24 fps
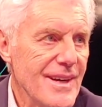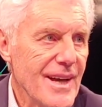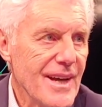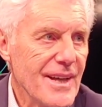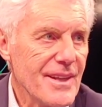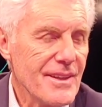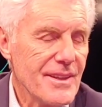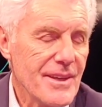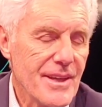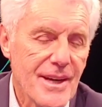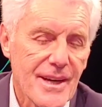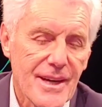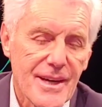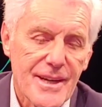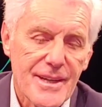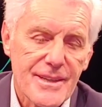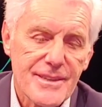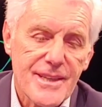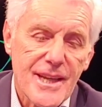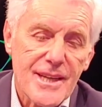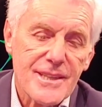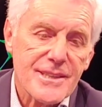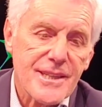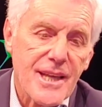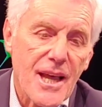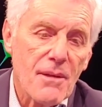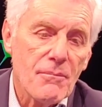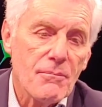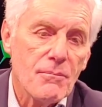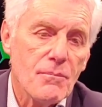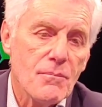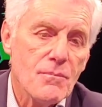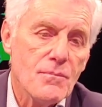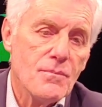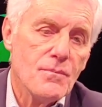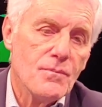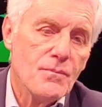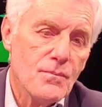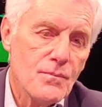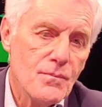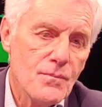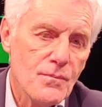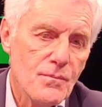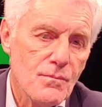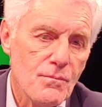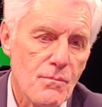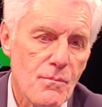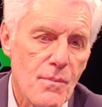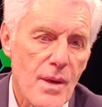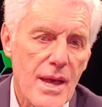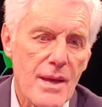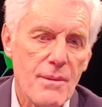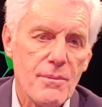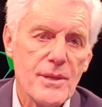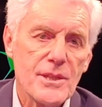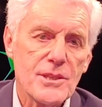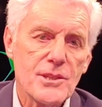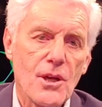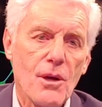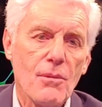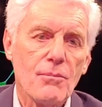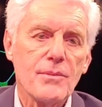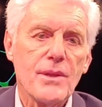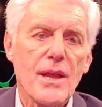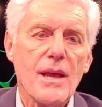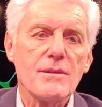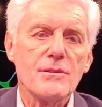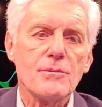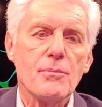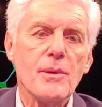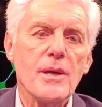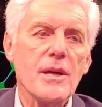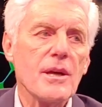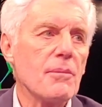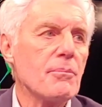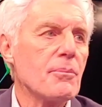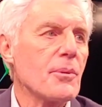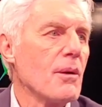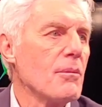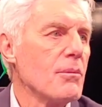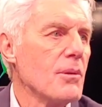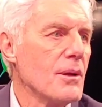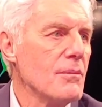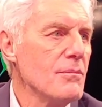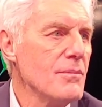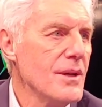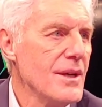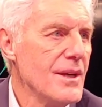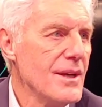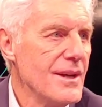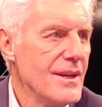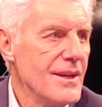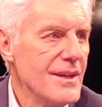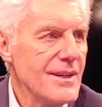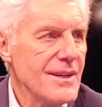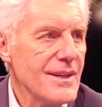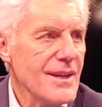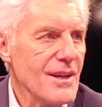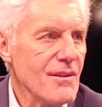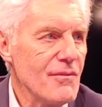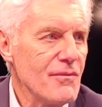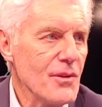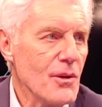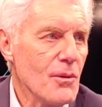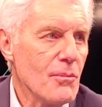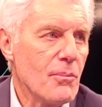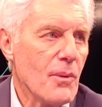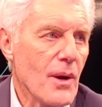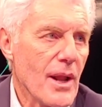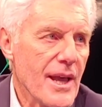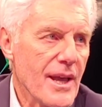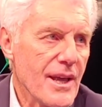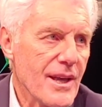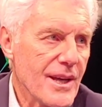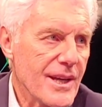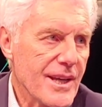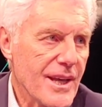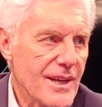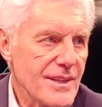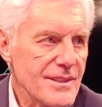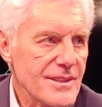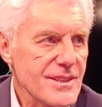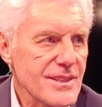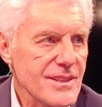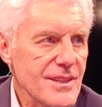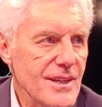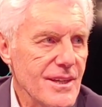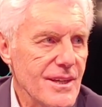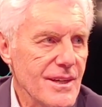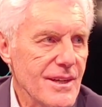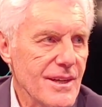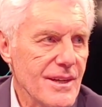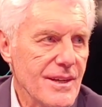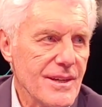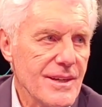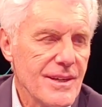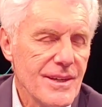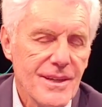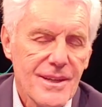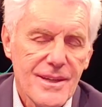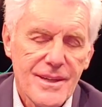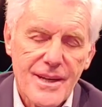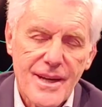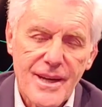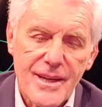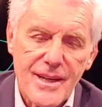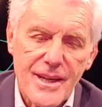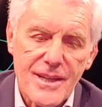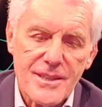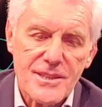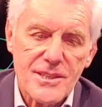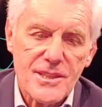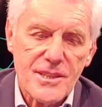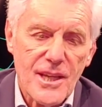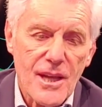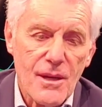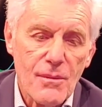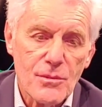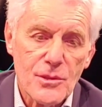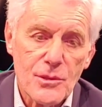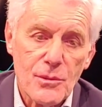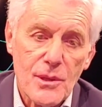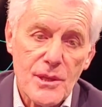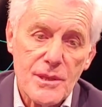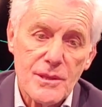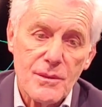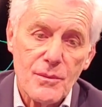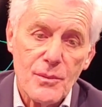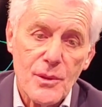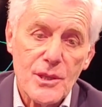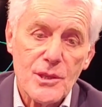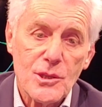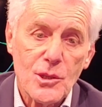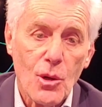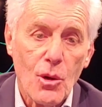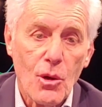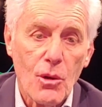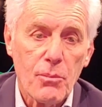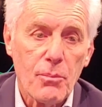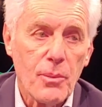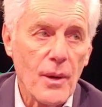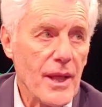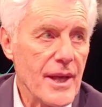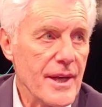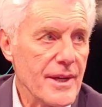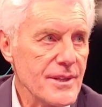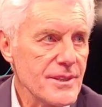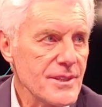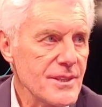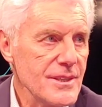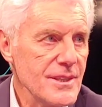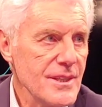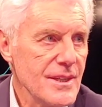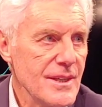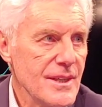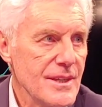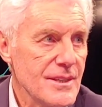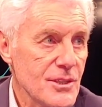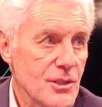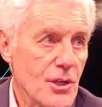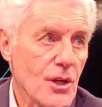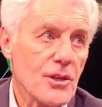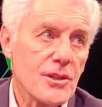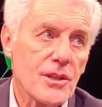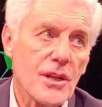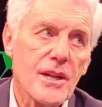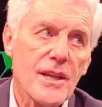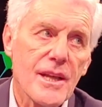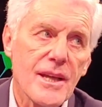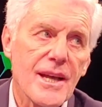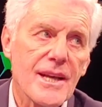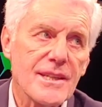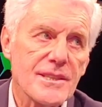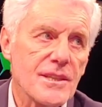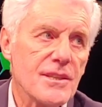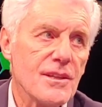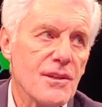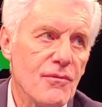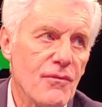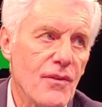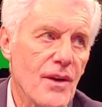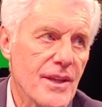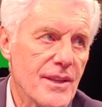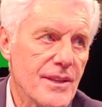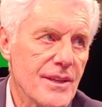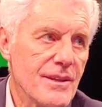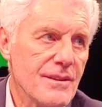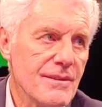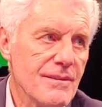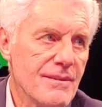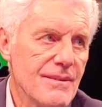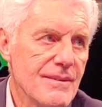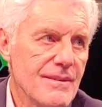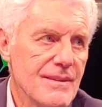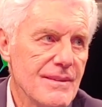and uh, that can maybe sometimes be a problem if you play against uh, against teams with with tall players. Certainly, as a defender,